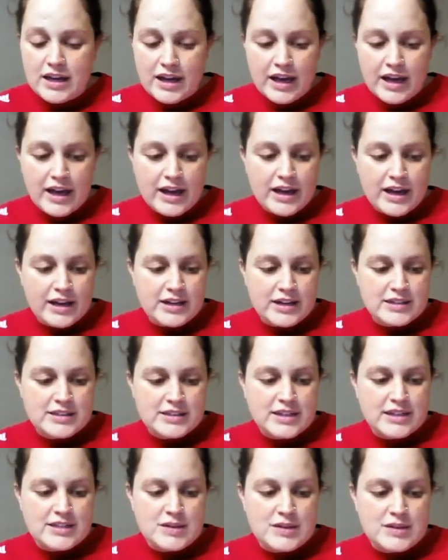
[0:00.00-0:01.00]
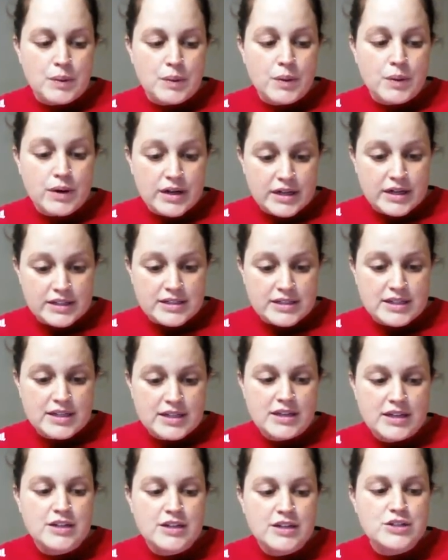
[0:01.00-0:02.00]
and it's important
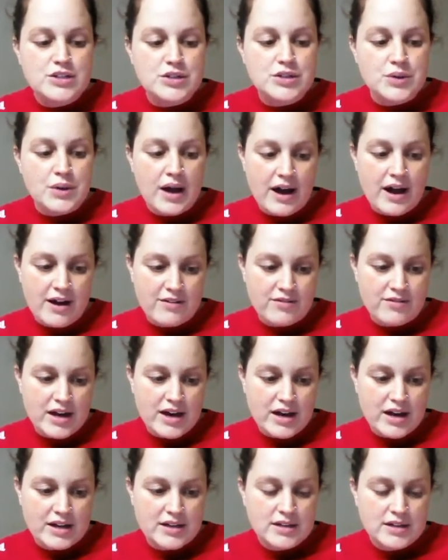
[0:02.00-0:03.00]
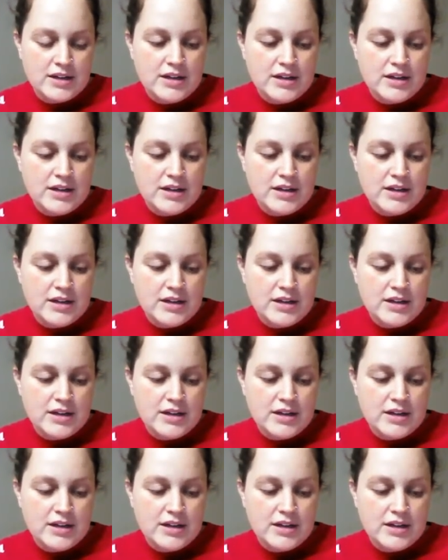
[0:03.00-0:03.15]
to have that,